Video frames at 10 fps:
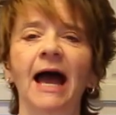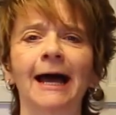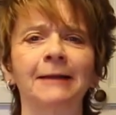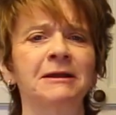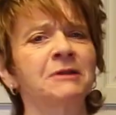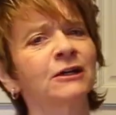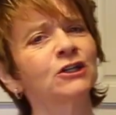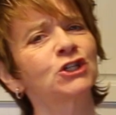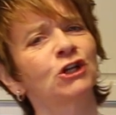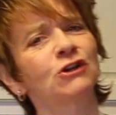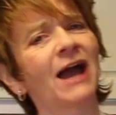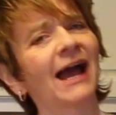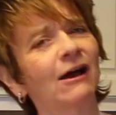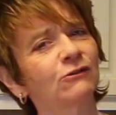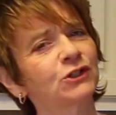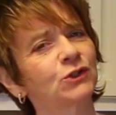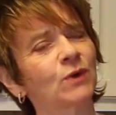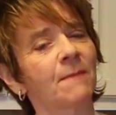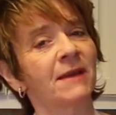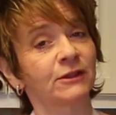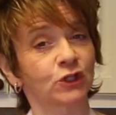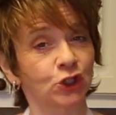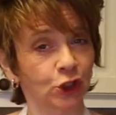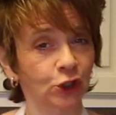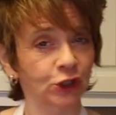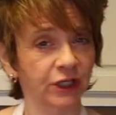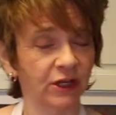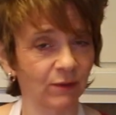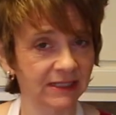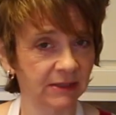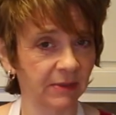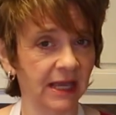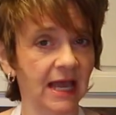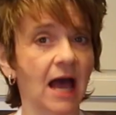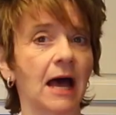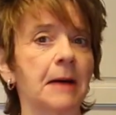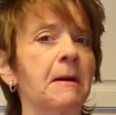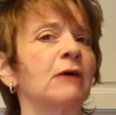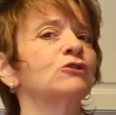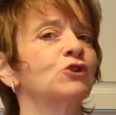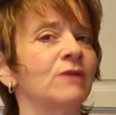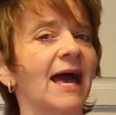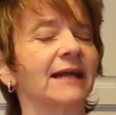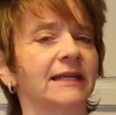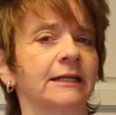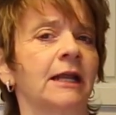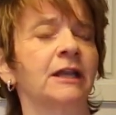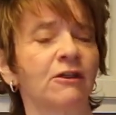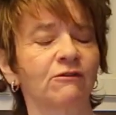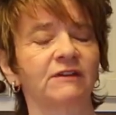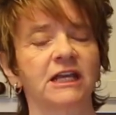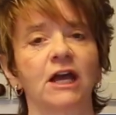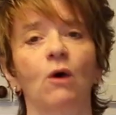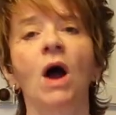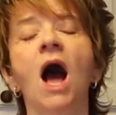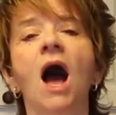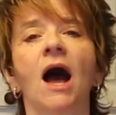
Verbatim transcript: Uh, now I'm not going to show you how to uh, make the sugar cookie recipe. Uh, I'll do that in another video.